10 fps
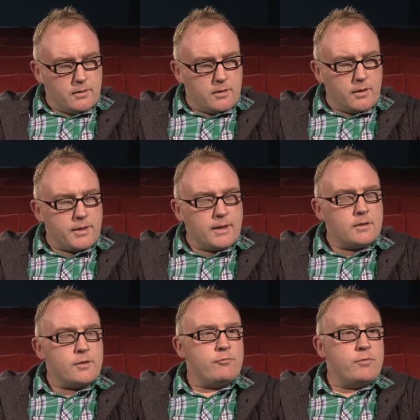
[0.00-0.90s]
The
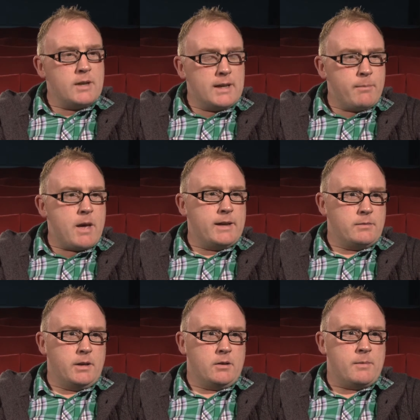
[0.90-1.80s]
thing that really made
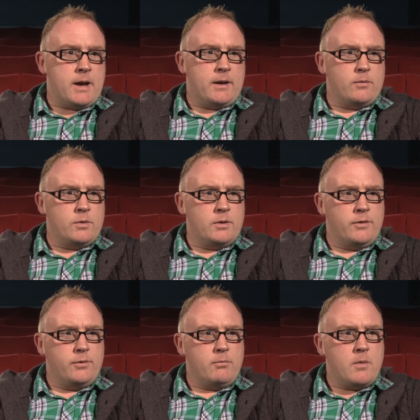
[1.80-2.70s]
me come out
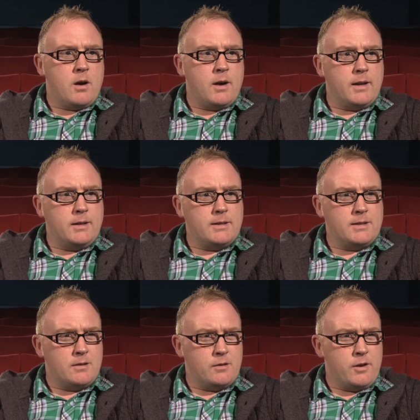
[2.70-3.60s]
was my
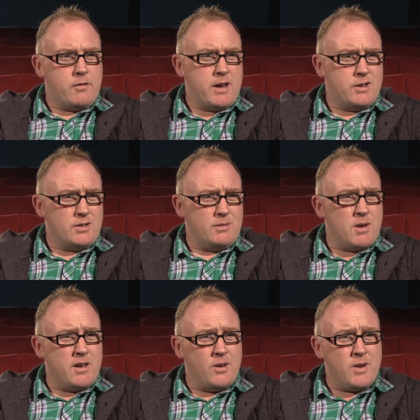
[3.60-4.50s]
deterioration in
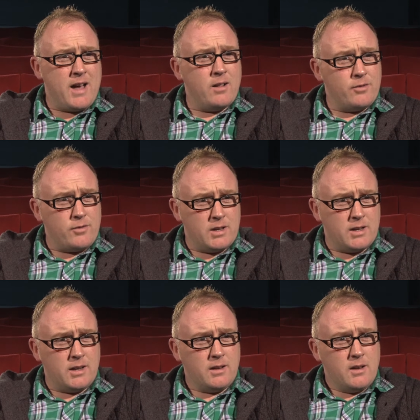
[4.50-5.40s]
my own health,
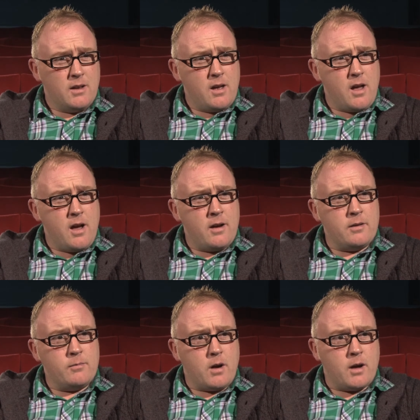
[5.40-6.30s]
really.
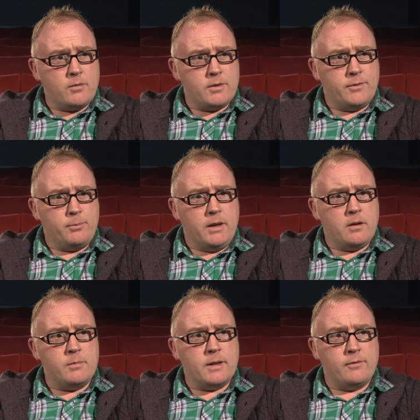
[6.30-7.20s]
Um, I was
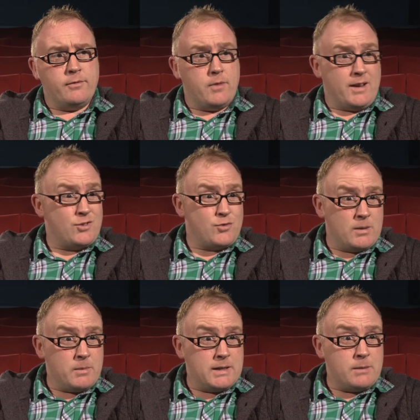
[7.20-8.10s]
becoming
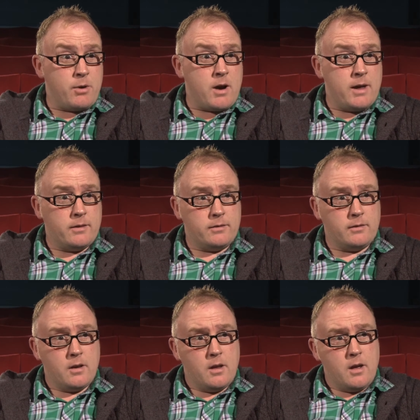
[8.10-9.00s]
extremely depressed.
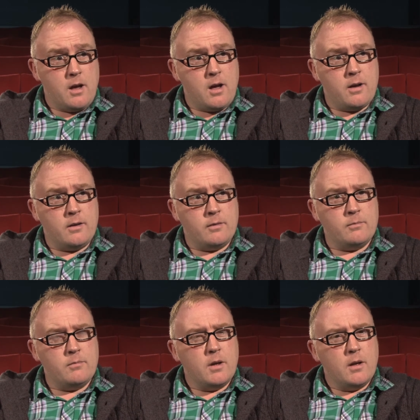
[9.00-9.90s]

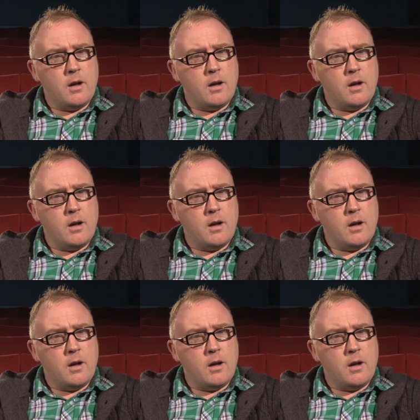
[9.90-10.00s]
Um,